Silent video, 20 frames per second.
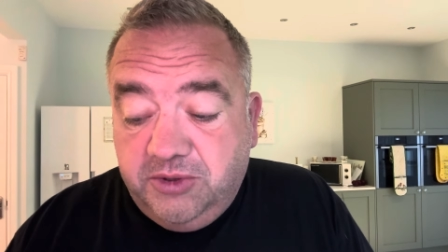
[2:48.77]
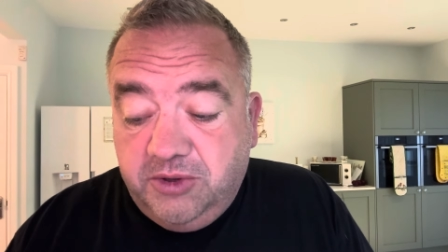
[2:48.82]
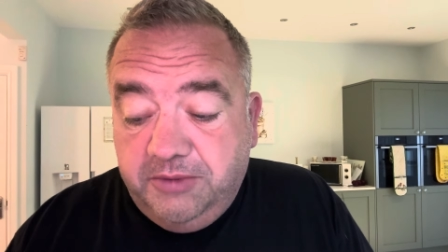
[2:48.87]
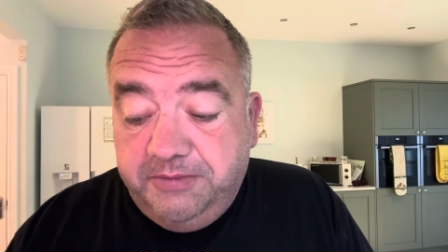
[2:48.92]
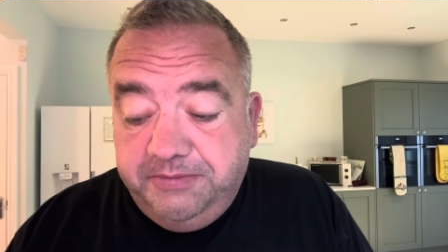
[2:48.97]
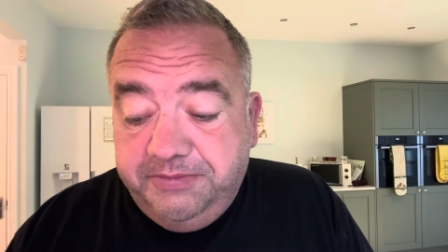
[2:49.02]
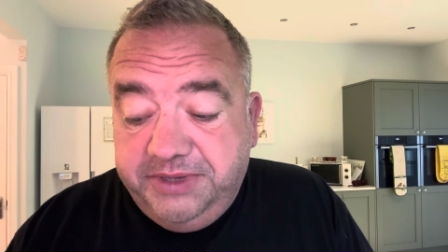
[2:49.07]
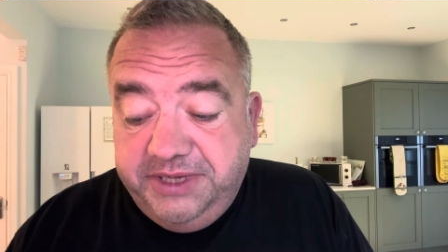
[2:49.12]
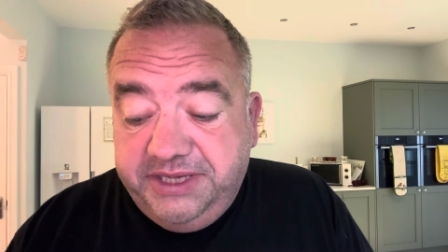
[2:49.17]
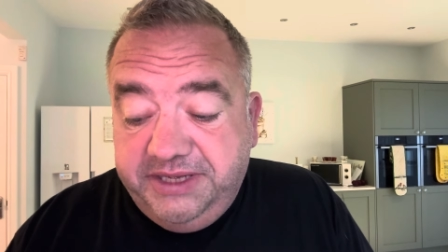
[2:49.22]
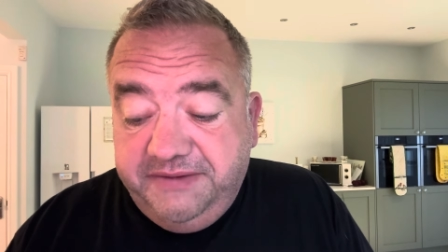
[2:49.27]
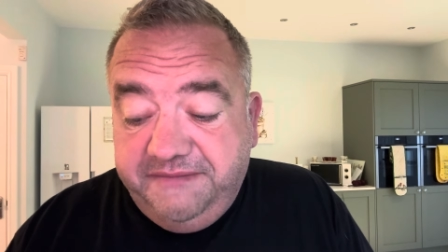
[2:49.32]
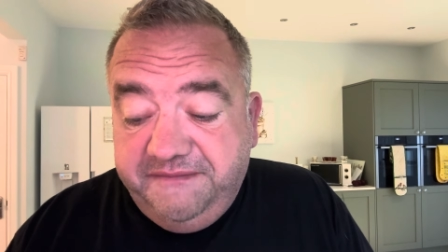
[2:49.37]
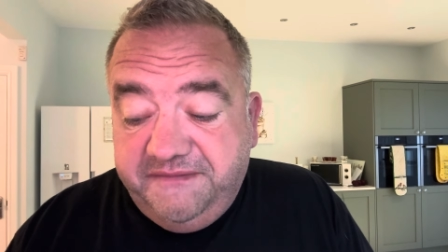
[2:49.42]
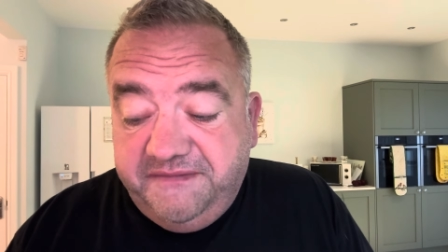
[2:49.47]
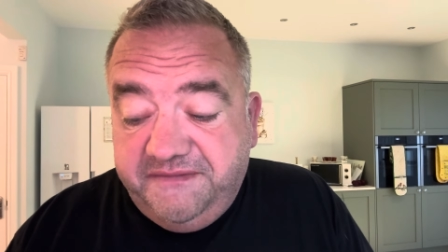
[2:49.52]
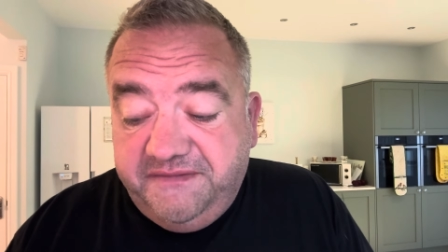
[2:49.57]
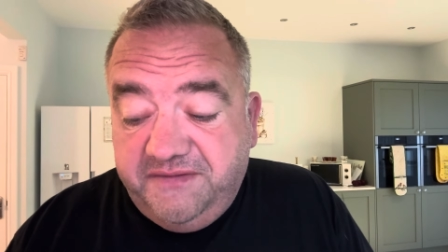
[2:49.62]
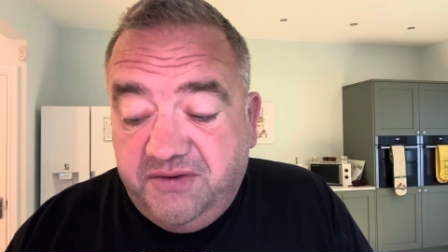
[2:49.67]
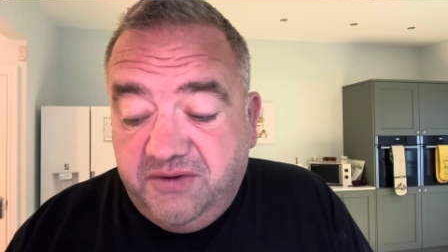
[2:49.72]
competing
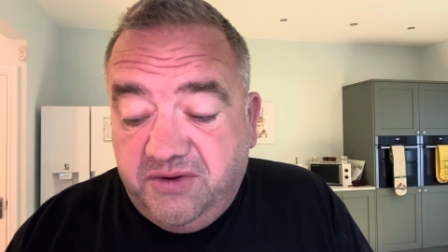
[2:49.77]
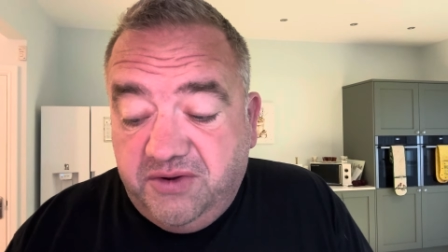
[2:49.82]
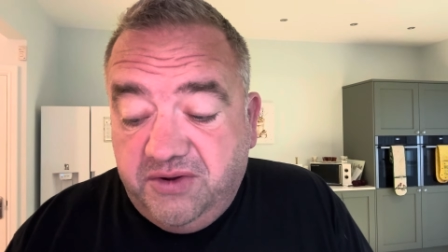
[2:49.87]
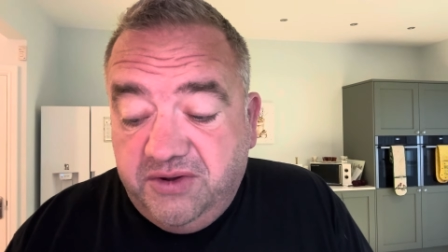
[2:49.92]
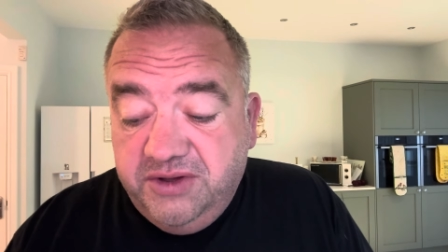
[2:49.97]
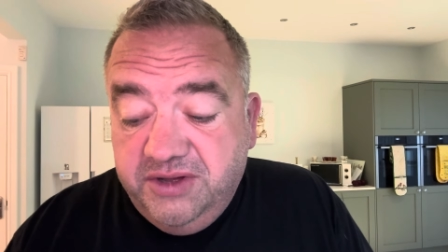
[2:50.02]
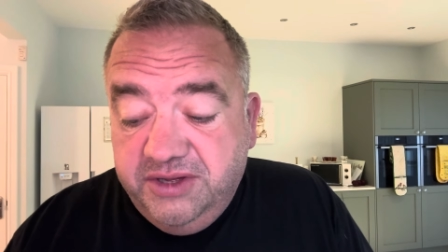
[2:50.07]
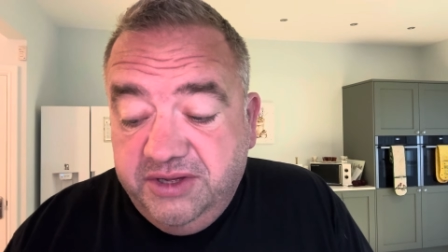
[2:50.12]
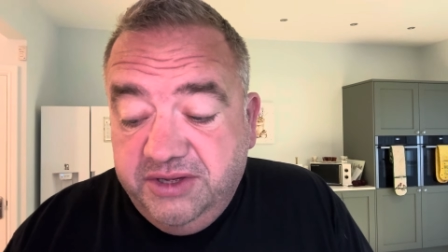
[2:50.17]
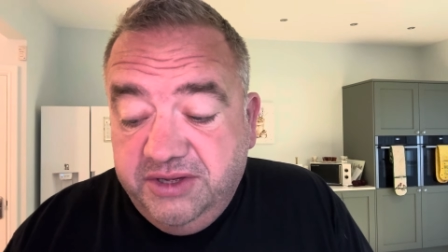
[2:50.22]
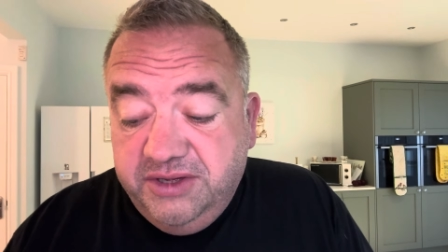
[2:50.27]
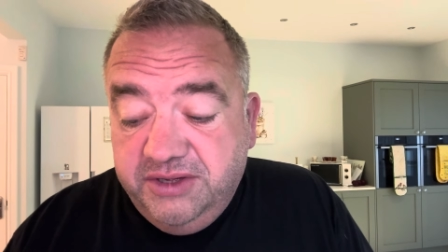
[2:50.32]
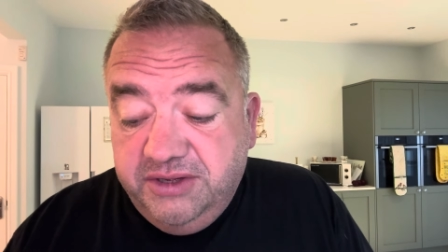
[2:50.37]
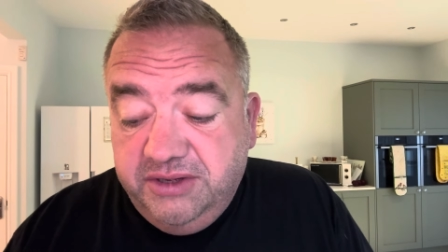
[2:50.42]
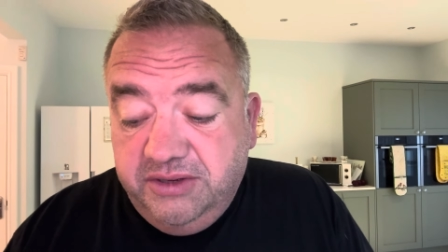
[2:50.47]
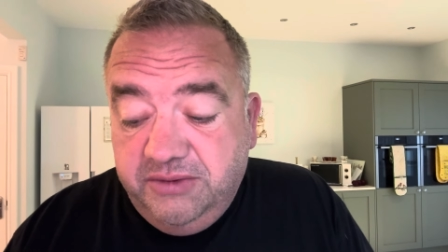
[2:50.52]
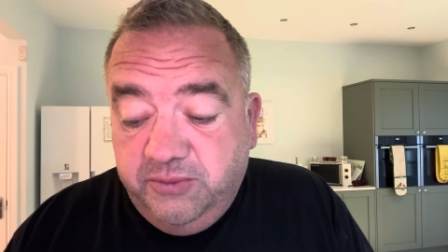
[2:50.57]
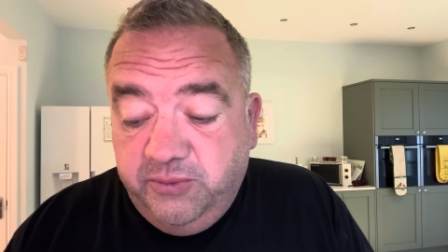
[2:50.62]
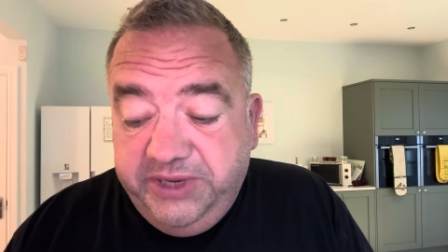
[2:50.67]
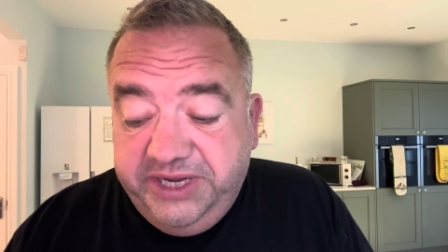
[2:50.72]
for
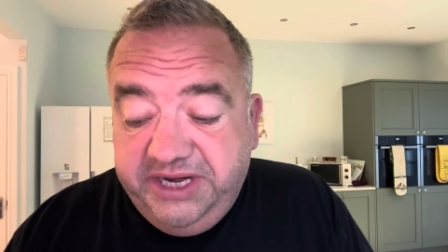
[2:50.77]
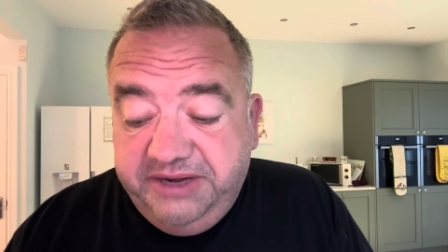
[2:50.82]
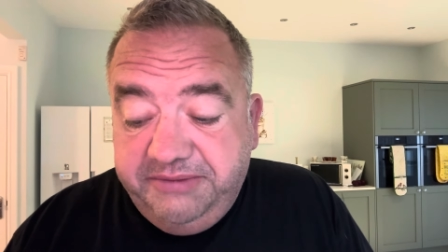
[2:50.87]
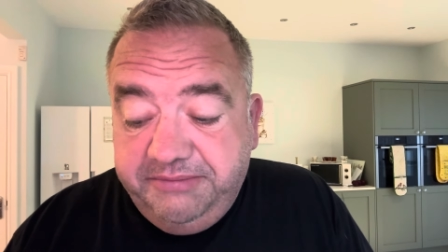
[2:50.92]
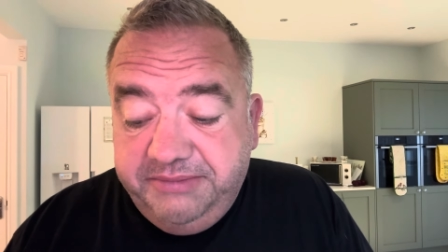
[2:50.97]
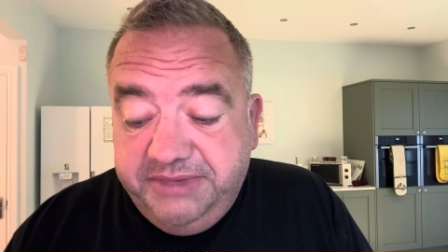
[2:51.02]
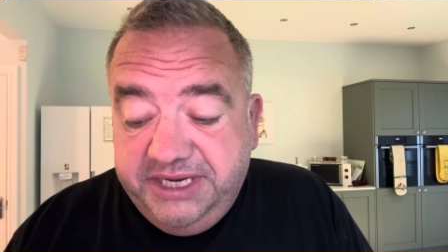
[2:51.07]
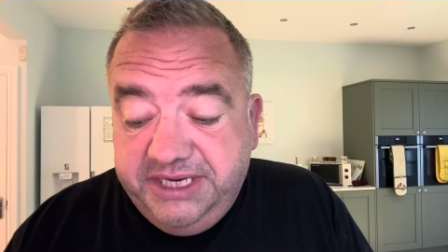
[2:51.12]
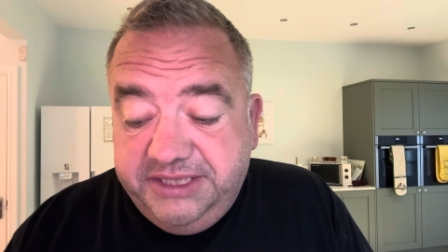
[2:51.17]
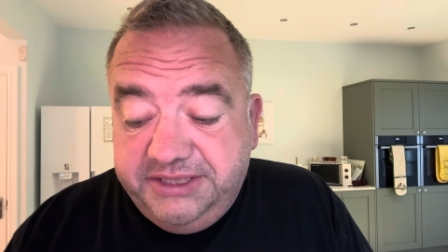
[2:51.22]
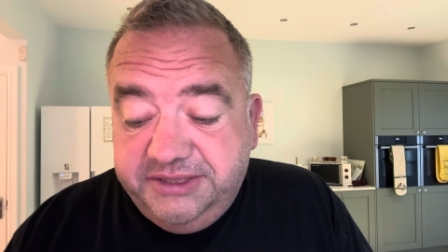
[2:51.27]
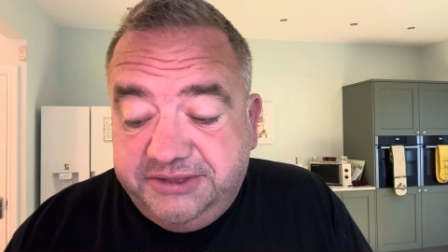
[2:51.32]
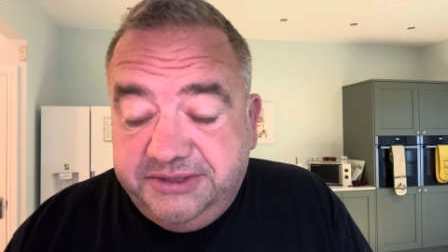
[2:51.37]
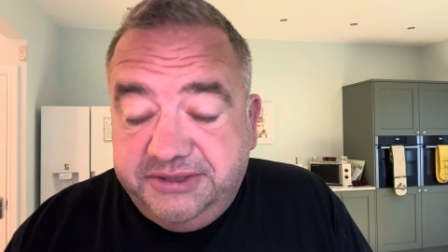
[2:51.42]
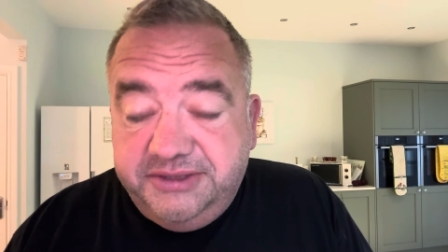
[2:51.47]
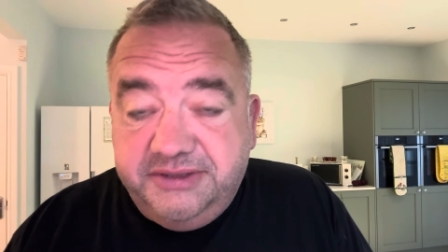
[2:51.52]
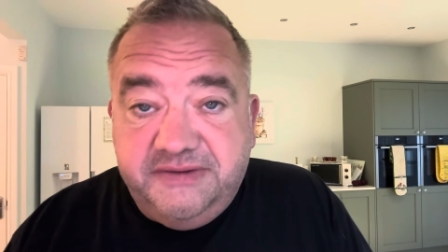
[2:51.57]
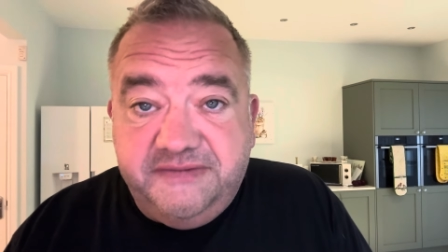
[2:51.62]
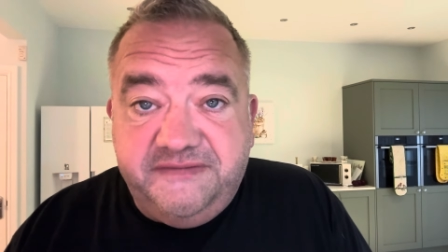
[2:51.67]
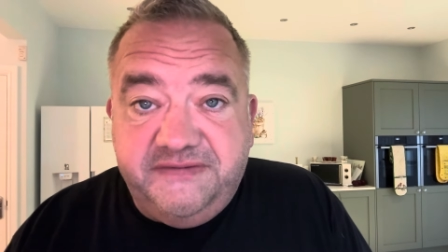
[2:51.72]
and winning major
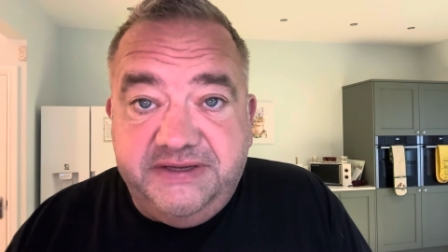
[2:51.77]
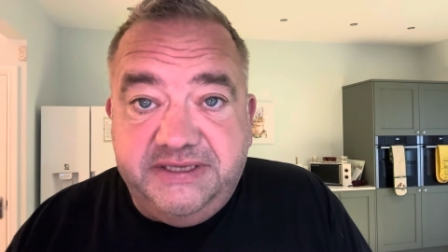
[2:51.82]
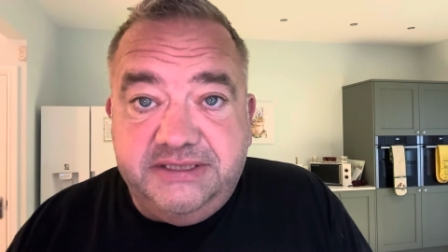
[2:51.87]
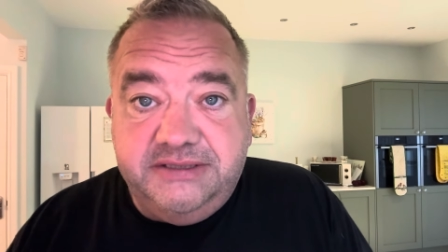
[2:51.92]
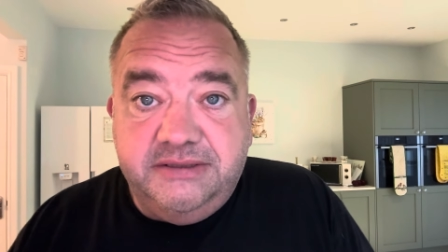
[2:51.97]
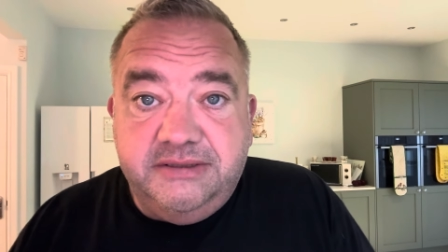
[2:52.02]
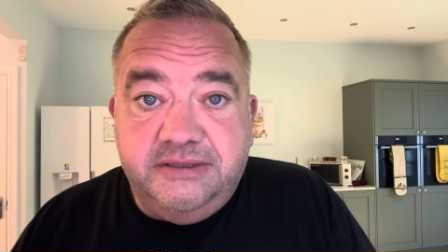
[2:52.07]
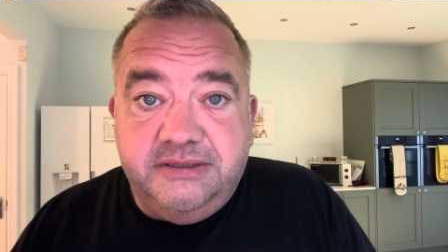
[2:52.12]
trophies.